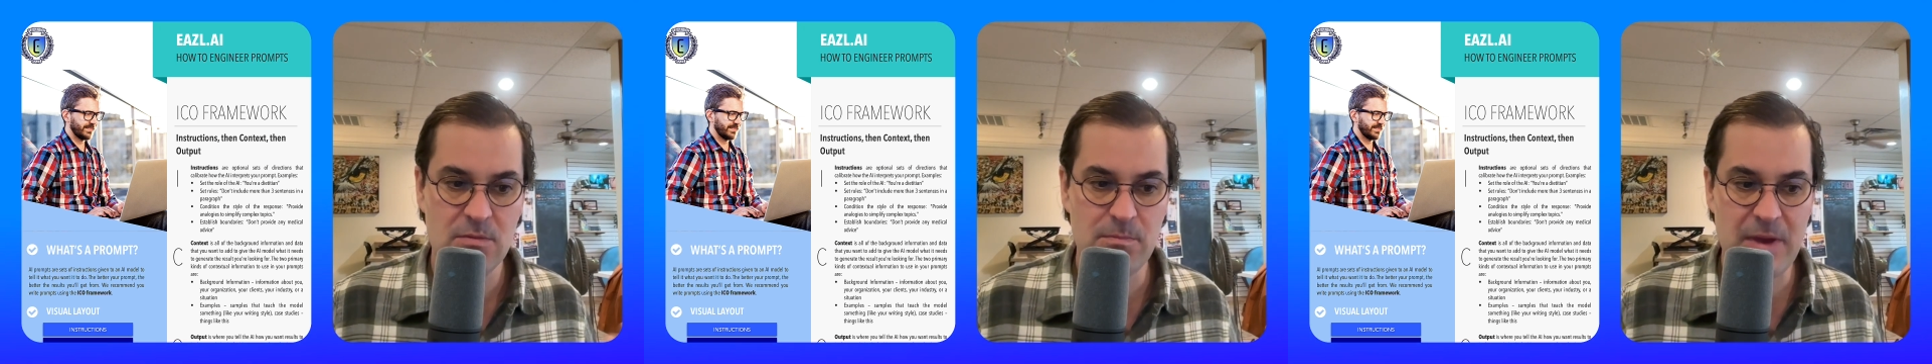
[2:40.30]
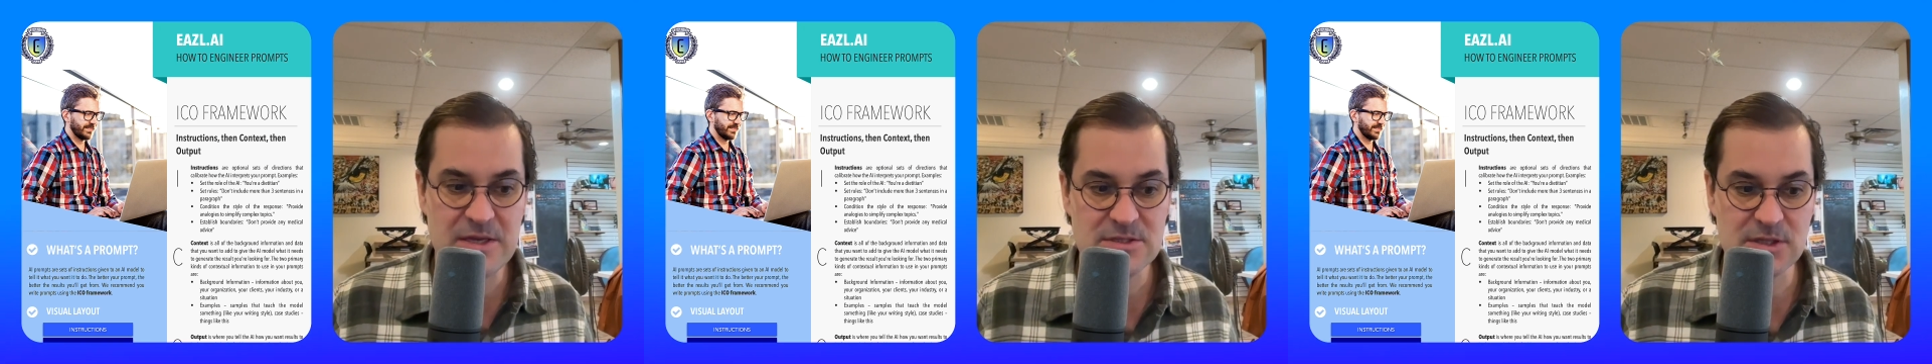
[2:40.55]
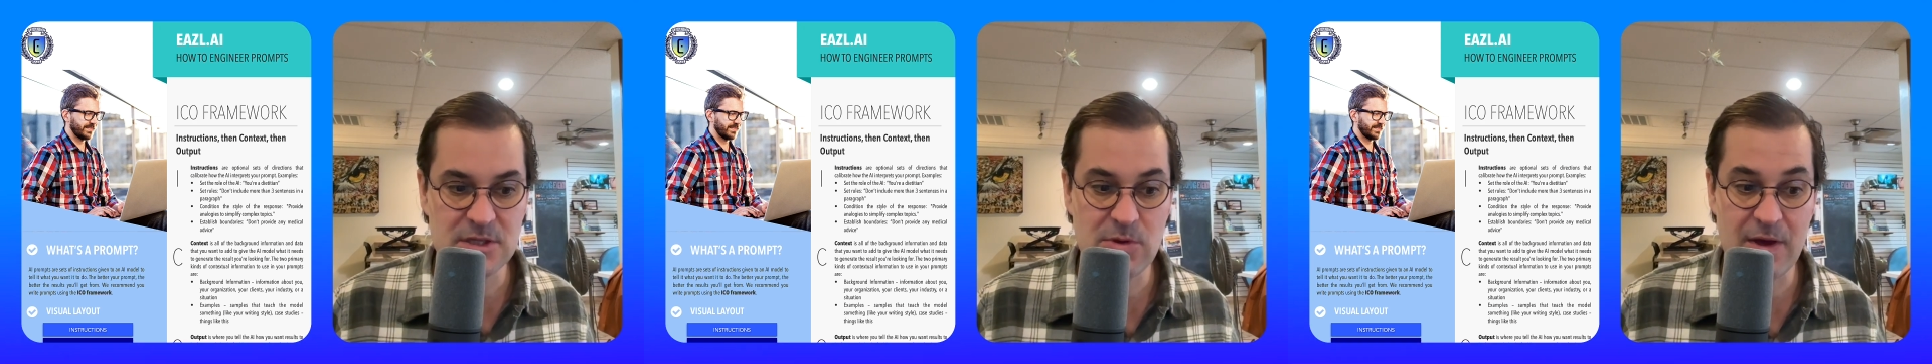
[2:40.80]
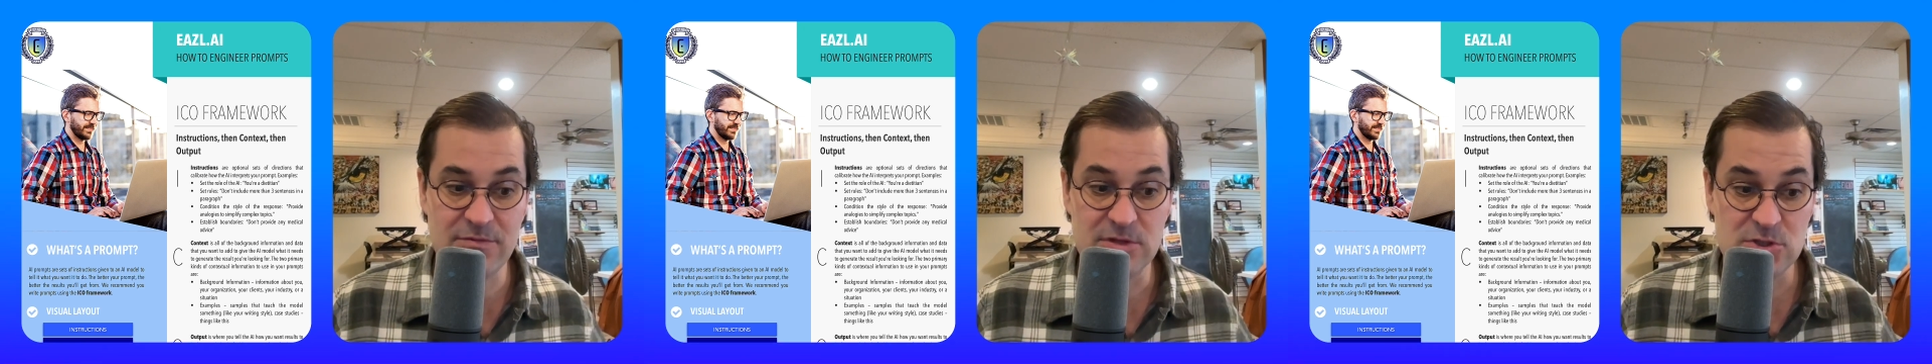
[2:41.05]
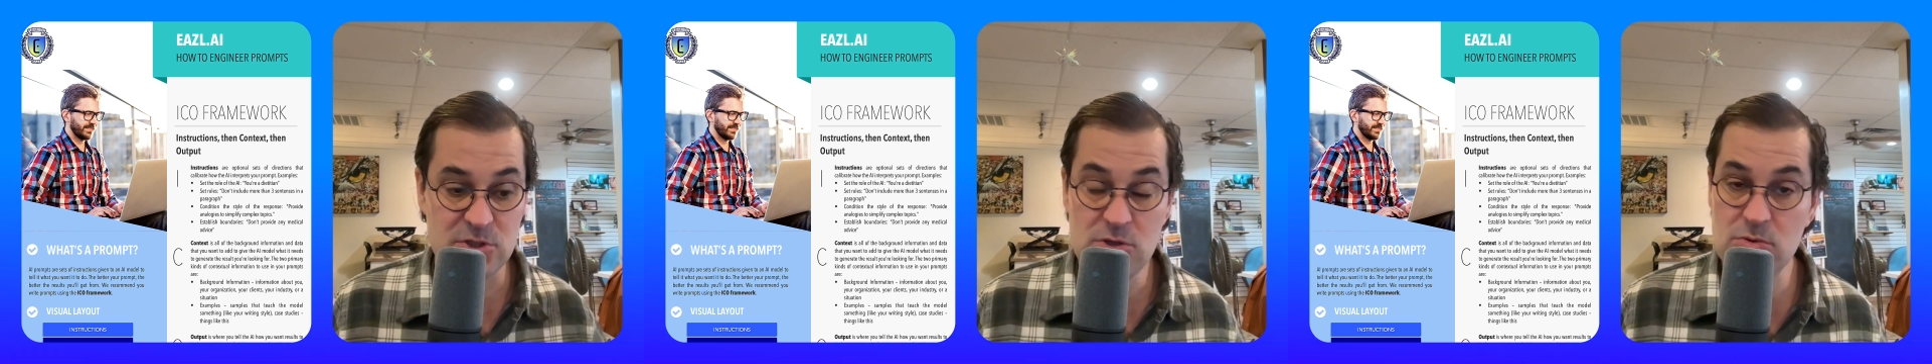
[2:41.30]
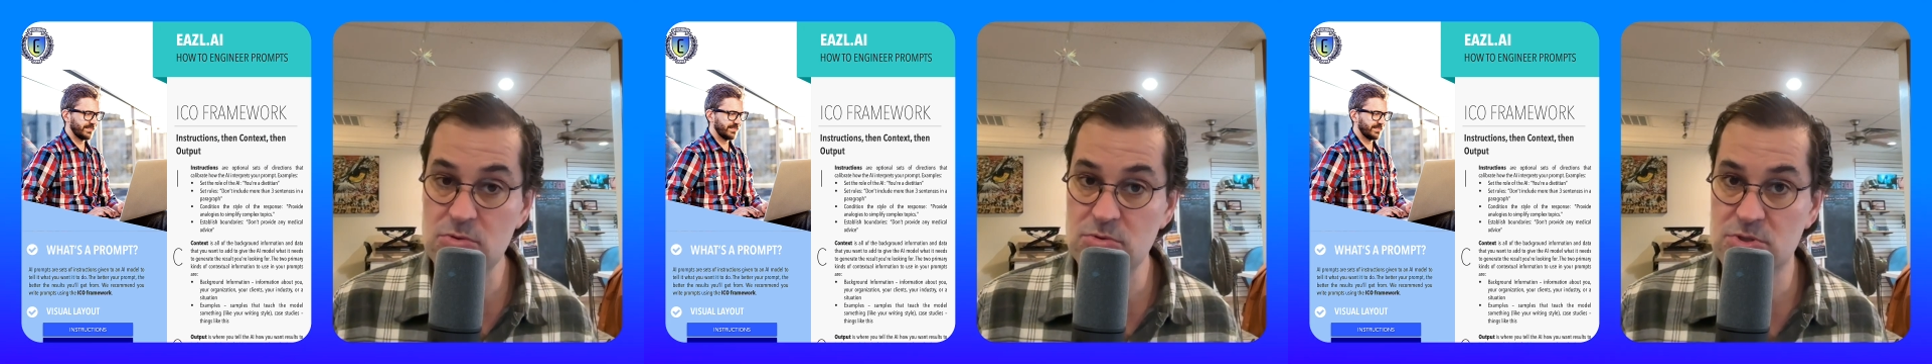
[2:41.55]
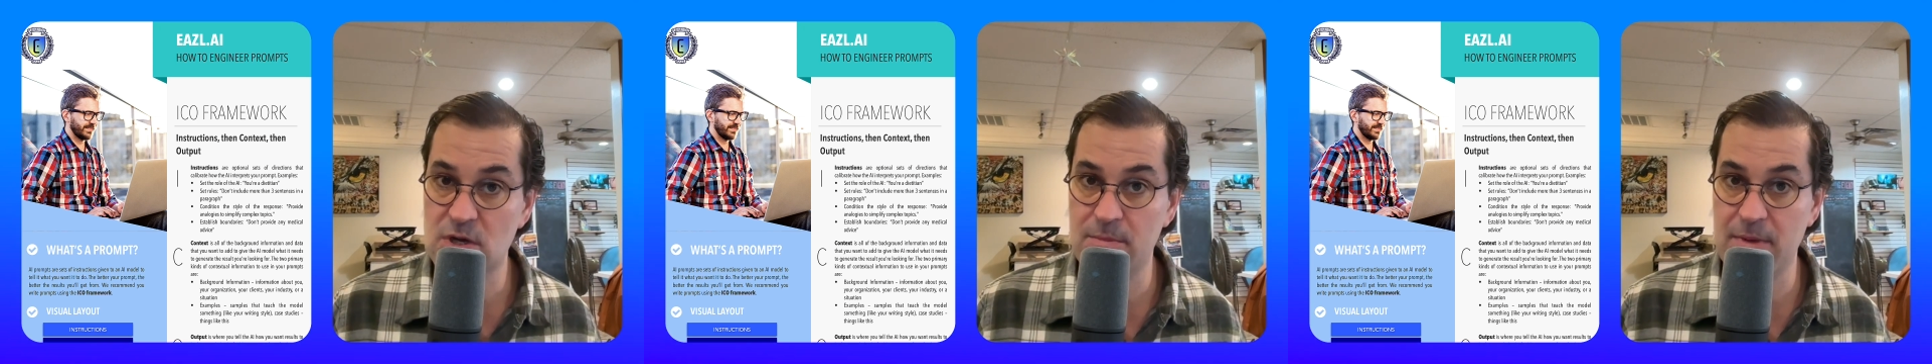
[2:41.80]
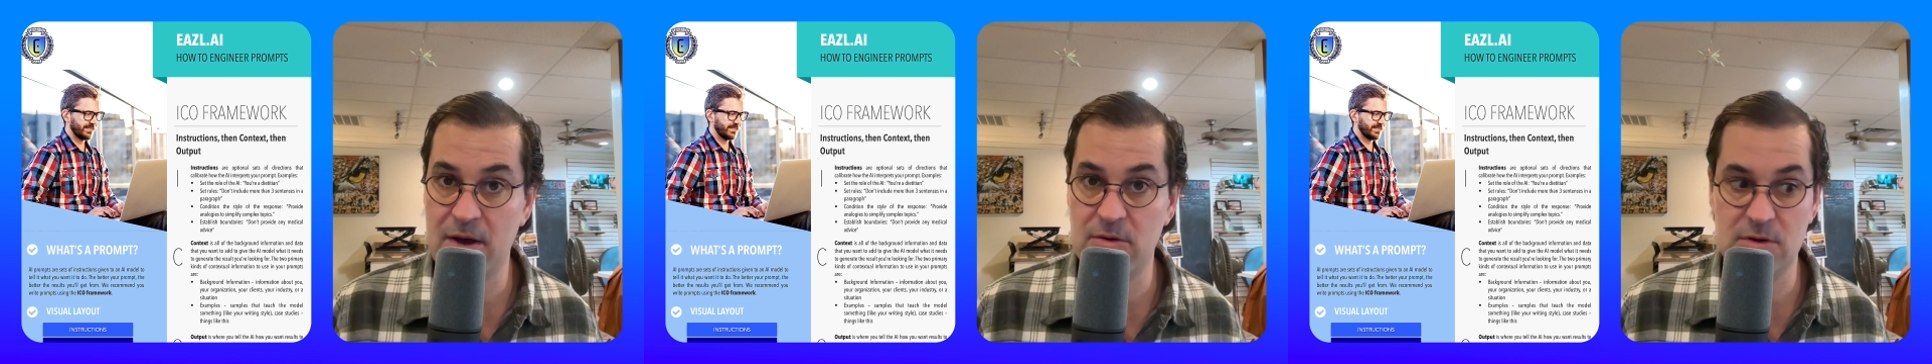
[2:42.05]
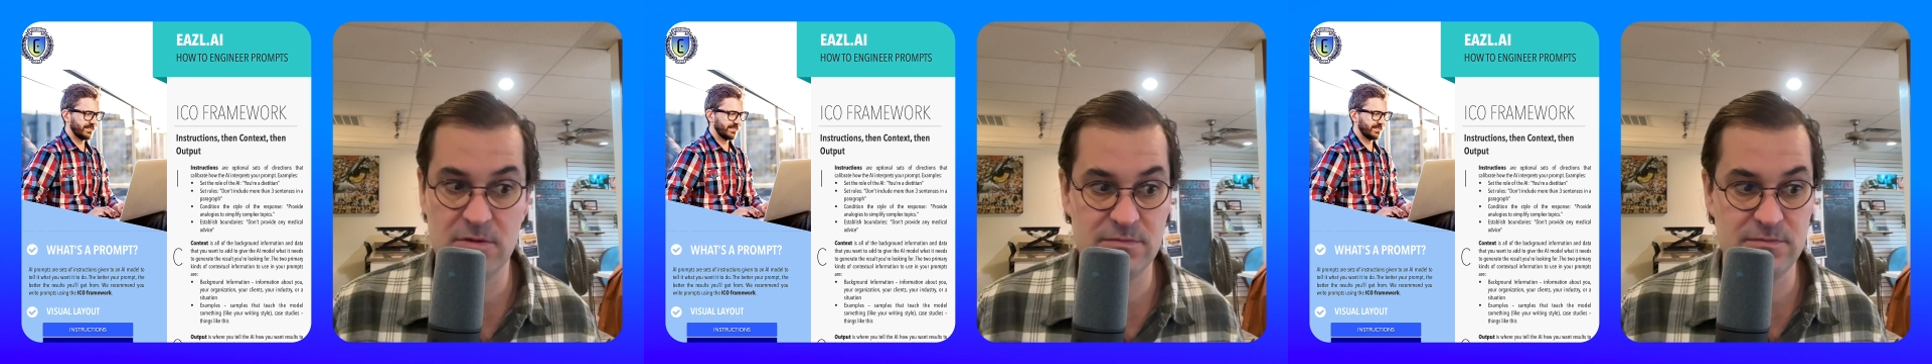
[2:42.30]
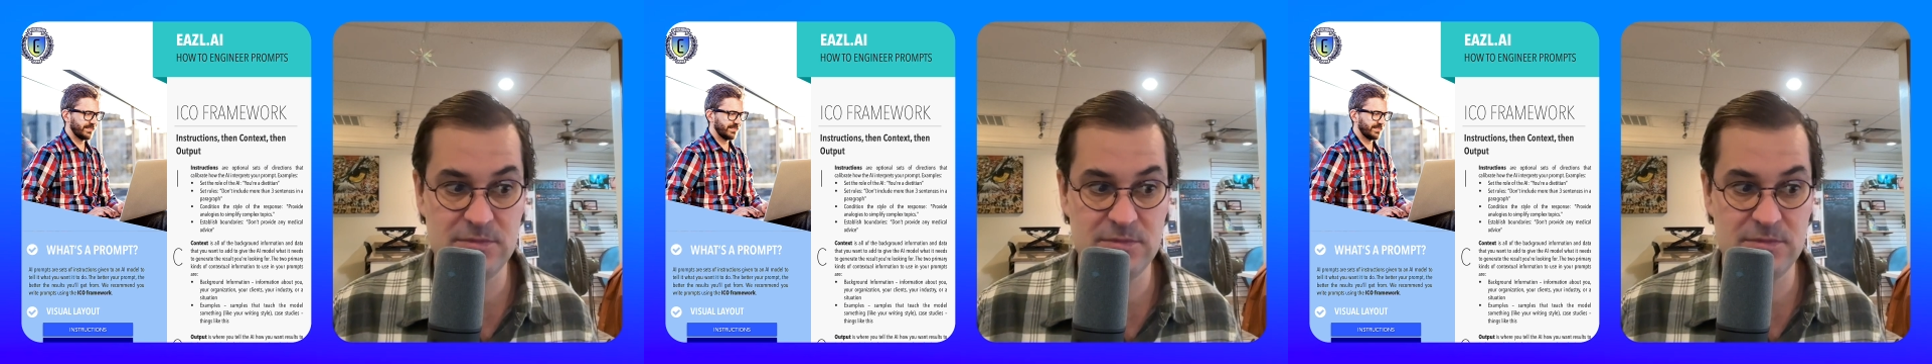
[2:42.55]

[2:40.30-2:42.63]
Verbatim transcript: basically, you have this huge amount of